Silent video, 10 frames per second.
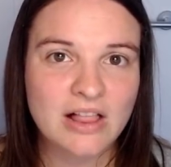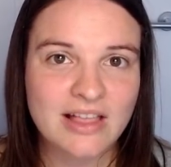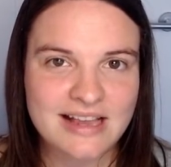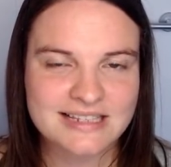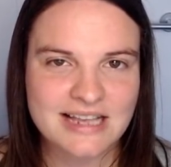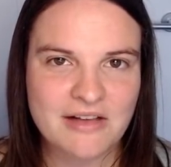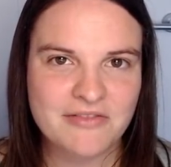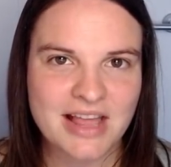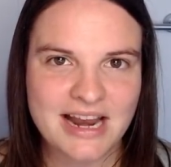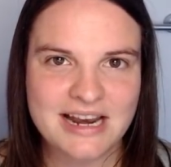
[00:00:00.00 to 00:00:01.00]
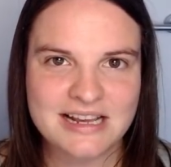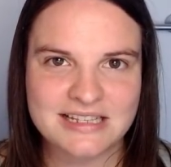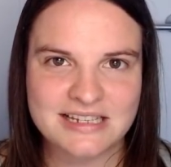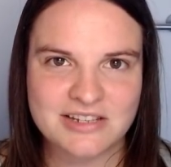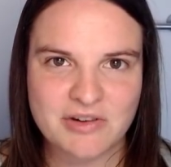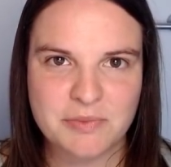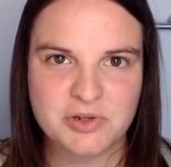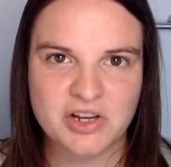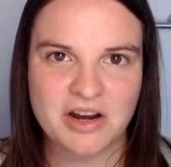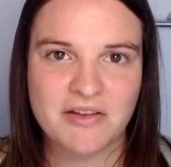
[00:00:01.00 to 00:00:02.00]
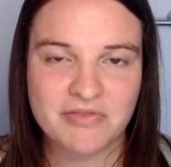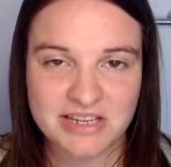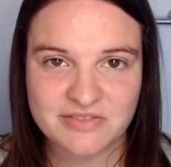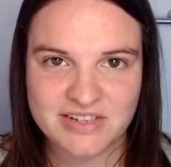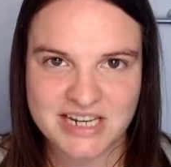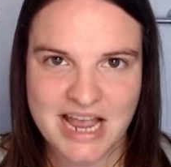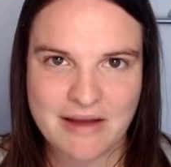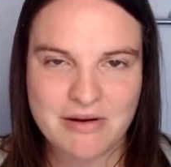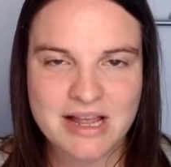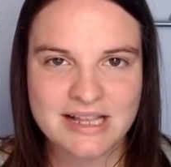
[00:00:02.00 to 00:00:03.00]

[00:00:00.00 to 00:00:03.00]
Get yourself in the description of this video